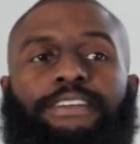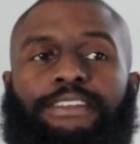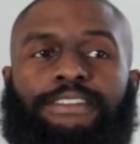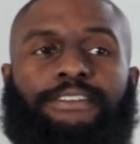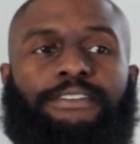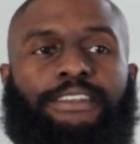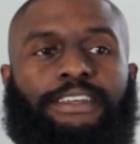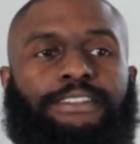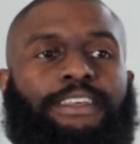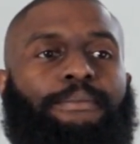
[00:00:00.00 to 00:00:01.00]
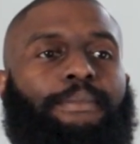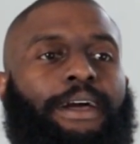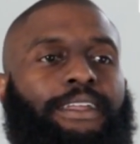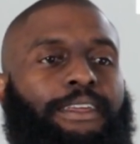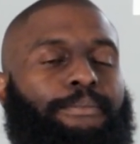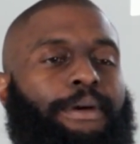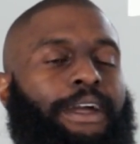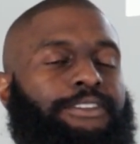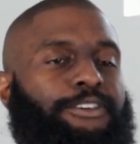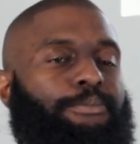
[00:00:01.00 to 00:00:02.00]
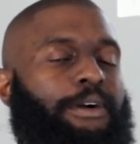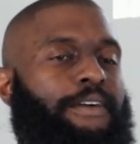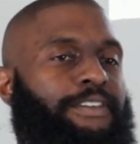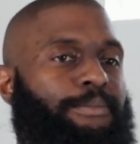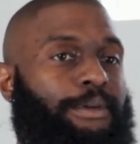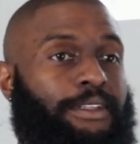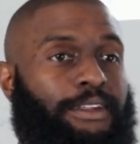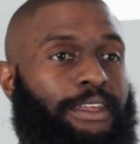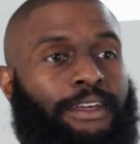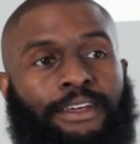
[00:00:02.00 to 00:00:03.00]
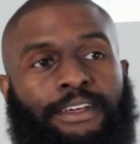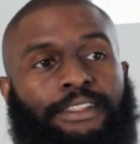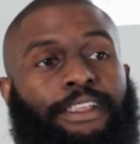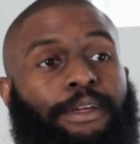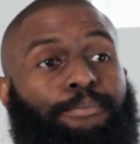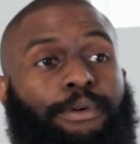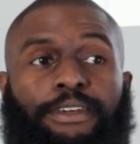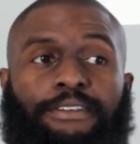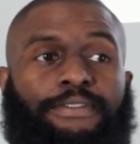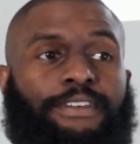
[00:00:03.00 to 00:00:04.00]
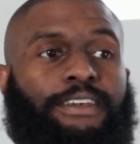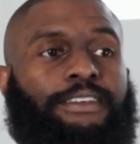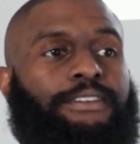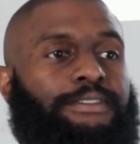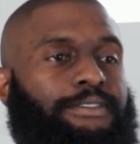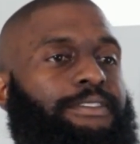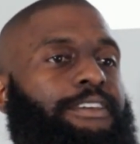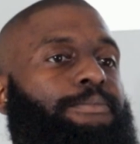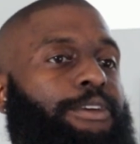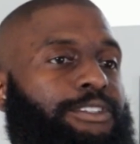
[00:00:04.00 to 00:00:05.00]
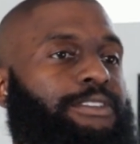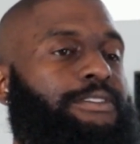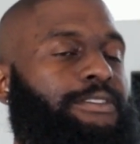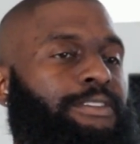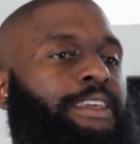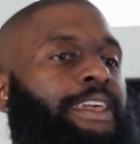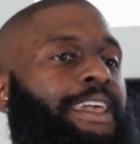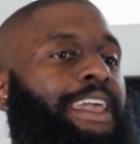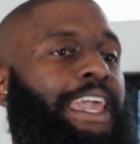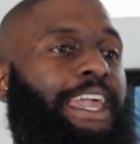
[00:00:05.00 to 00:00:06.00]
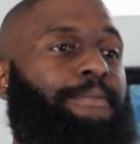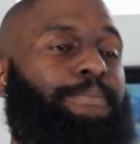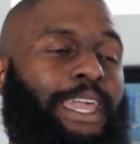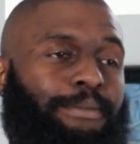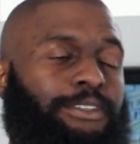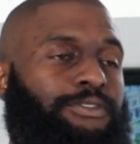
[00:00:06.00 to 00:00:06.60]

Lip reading: to consider things that might impact your profitability, like booking fees, commissions, and payment